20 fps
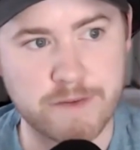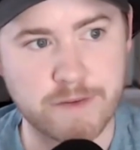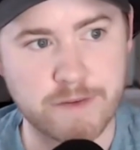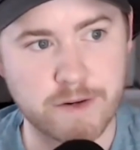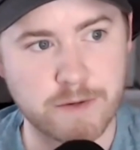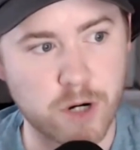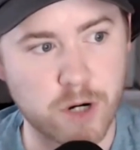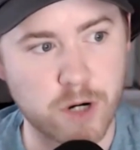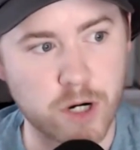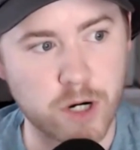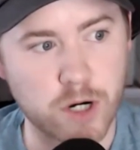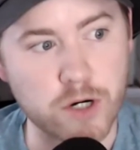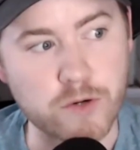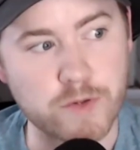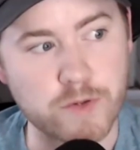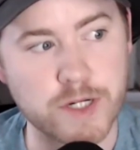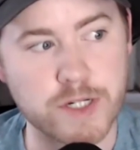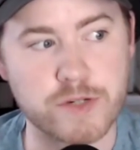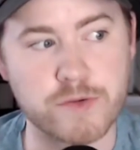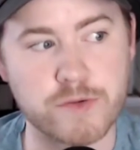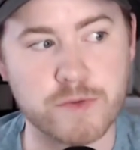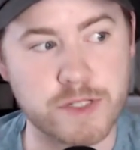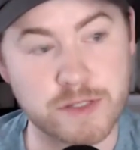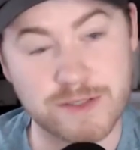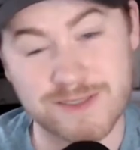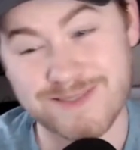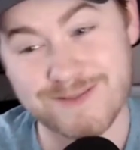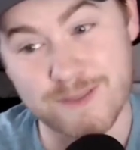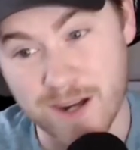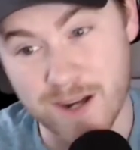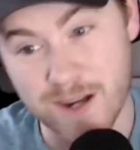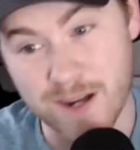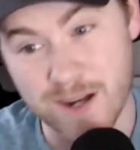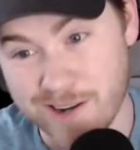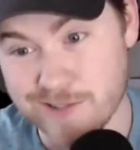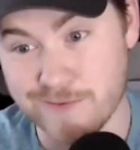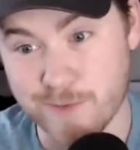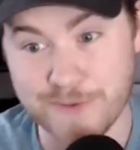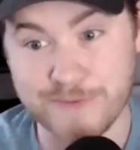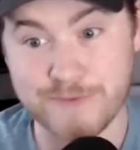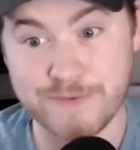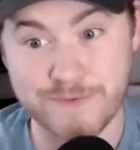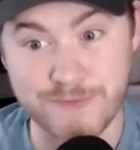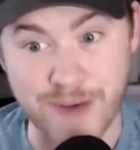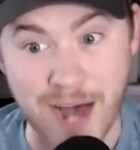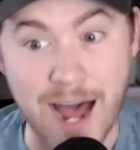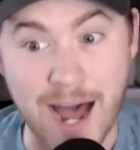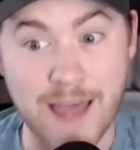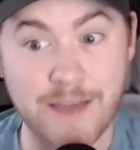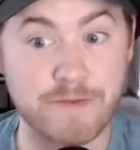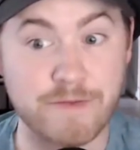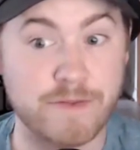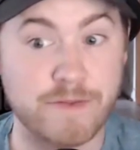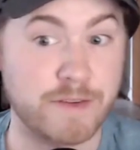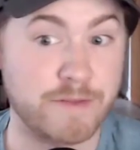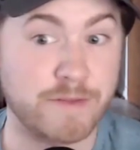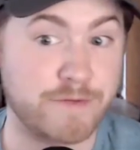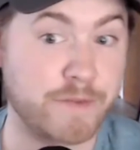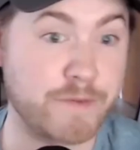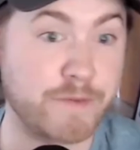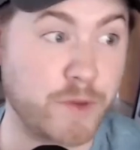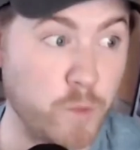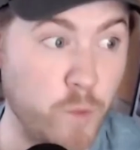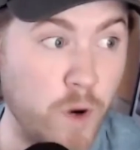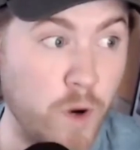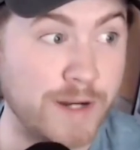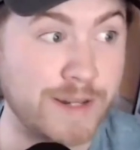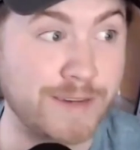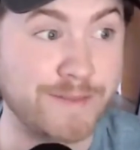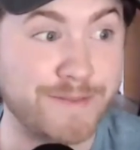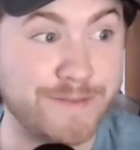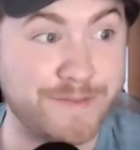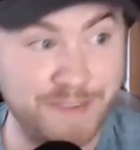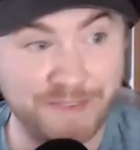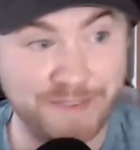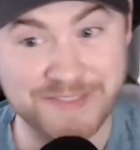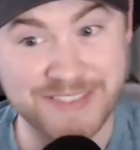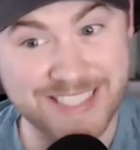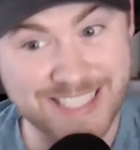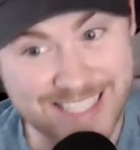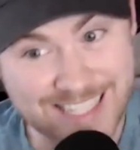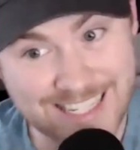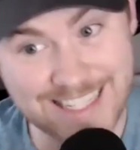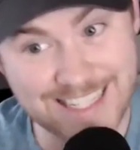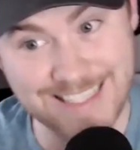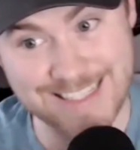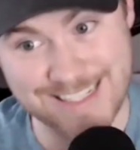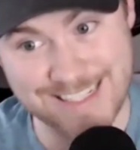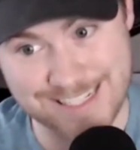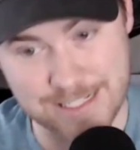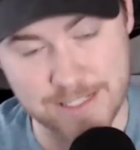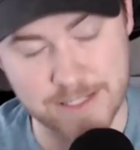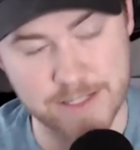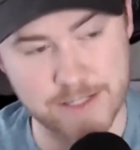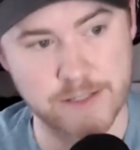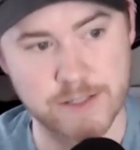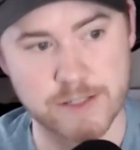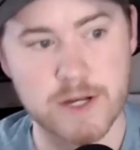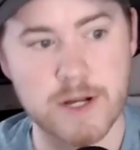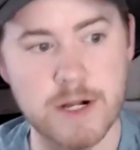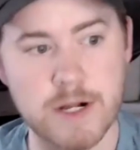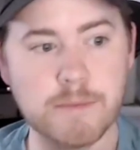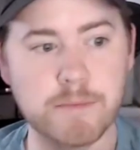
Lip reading: Mark Rich was 145-51 in 15 seasons.